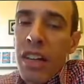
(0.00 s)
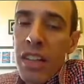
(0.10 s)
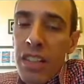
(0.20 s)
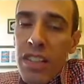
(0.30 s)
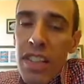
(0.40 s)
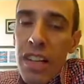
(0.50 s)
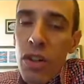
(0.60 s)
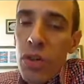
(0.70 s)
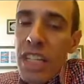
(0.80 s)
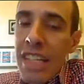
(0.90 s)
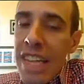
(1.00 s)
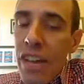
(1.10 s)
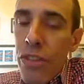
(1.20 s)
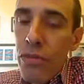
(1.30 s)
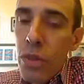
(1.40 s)
signals can
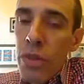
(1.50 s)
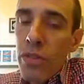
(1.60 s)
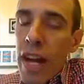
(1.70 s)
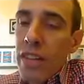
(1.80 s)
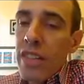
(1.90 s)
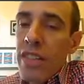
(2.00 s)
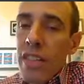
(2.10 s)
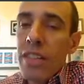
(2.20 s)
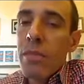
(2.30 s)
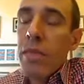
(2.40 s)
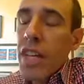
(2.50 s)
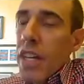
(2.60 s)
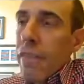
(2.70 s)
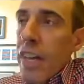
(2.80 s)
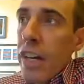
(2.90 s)
get through the routing system
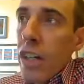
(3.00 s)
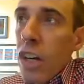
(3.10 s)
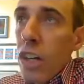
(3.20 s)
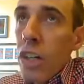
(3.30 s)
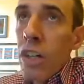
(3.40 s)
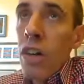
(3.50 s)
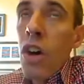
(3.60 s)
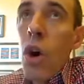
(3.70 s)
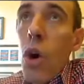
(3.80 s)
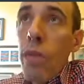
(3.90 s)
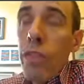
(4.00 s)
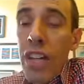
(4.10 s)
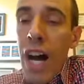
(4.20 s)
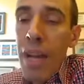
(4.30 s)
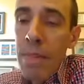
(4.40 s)
if they occur over
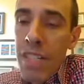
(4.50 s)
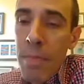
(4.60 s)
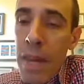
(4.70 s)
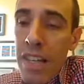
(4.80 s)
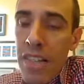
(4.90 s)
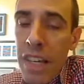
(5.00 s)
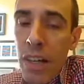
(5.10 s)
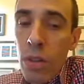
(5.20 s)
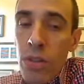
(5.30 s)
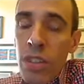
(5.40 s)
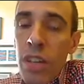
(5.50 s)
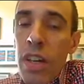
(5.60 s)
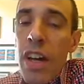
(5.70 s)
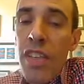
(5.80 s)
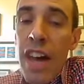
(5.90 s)
time and space scales
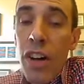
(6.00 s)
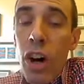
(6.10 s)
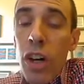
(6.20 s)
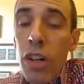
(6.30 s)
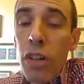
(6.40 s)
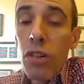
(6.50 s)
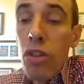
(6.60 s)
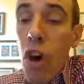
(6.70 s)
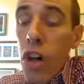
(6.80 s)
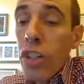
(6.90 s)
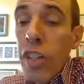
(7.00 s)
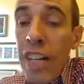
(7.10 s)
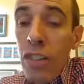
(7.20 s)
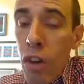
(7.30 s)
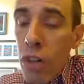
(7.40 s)
that are longer
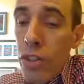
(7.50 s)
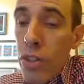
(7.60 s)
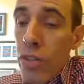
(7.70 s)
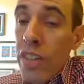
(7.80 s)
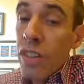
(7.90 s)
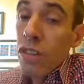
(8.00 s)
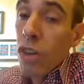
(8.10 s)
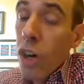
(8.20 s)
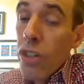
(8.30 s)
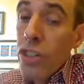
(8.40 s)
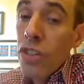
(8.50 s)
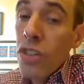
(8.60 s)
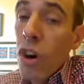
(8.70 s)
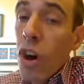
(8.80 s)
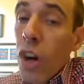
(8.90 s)
and larger than the
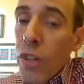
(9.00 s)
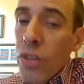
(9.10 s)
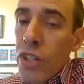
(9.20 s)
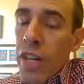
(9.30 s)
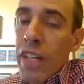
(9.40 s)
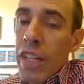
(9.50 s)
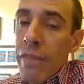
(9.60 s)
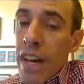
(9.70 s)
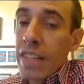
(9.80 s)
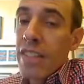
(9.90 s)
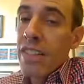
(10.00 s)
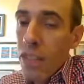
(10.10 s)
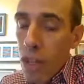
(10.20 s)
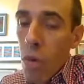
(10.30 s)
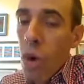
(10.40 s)
largest autogenic events
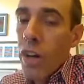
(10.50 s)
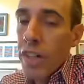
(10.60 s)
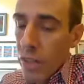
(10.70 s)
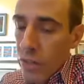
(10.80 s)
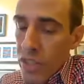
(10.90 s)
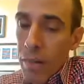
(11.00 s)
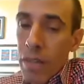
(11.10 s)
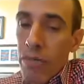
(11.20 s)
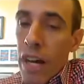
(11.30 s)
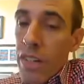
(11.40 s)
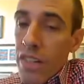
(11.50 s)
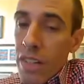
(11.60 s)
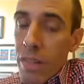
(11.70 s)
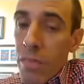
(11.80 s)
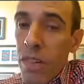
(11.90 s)
that go on in your sediment routing
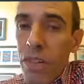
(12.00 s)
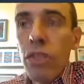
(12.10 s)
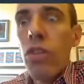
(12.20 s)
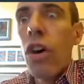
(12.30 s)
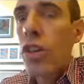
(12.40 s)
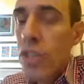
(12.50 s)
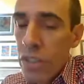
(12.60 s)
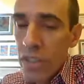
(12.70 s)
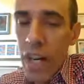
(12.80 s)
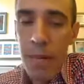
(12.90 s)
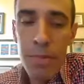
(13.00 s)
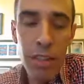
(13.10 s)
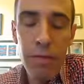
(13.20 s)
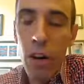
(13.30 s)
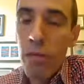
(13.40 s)
system, the largest types
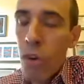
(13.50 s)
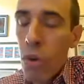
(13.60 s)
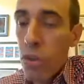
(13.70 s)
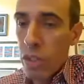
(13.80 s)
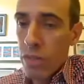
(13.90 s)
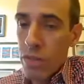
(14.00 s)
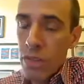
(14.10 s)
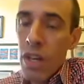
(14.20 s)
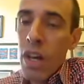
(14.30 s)
of avulsions